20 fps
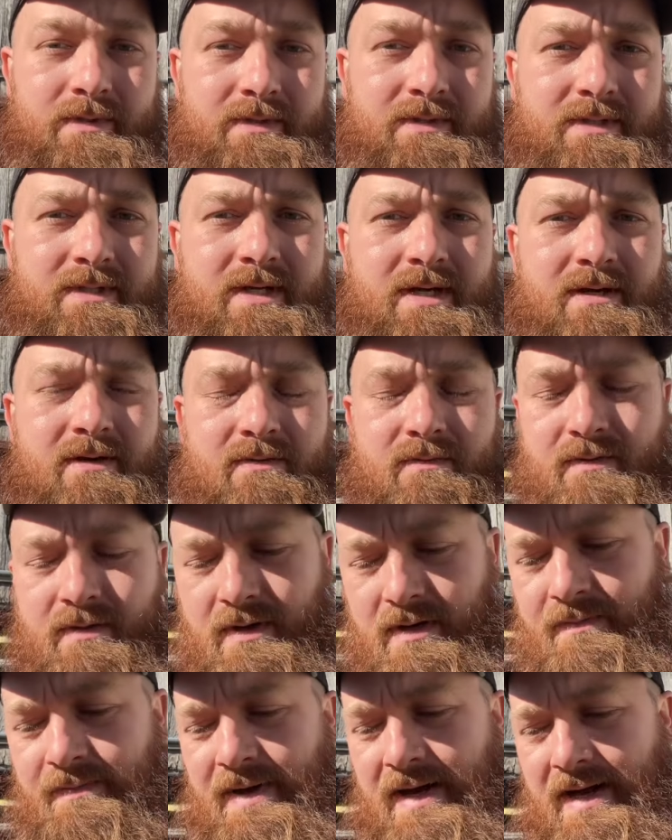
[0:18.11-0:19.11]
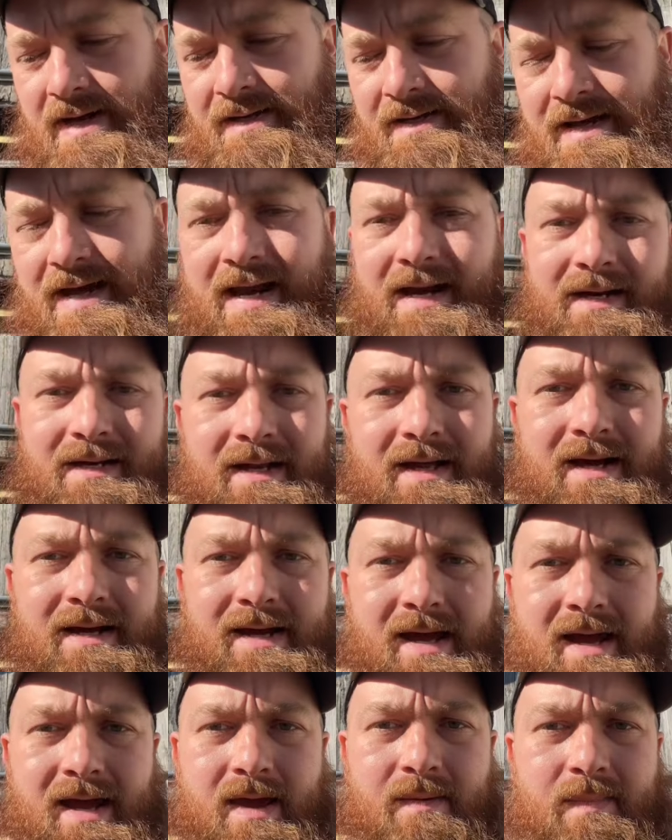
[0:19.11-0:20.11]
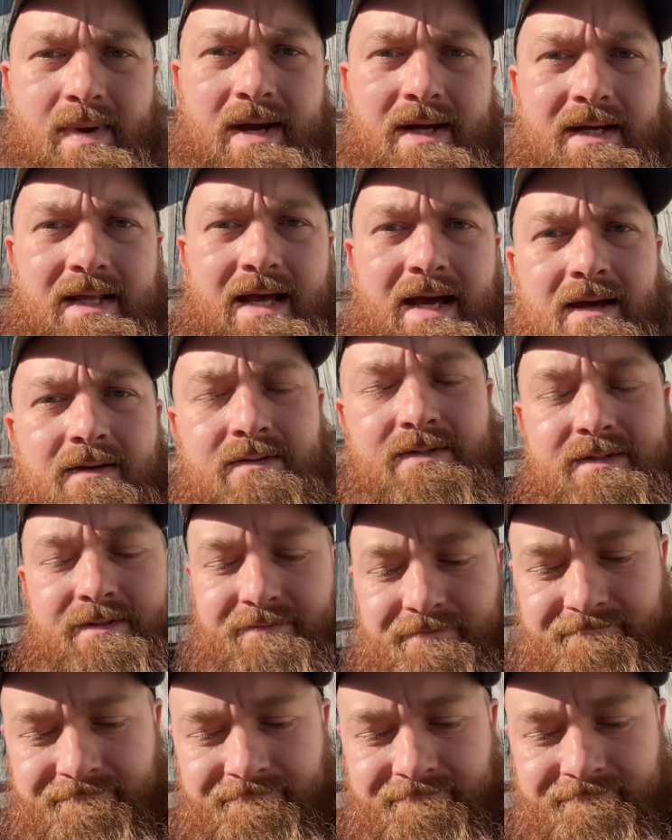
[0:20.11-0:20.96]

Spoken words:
So about 9 o'clock, I came back to the house.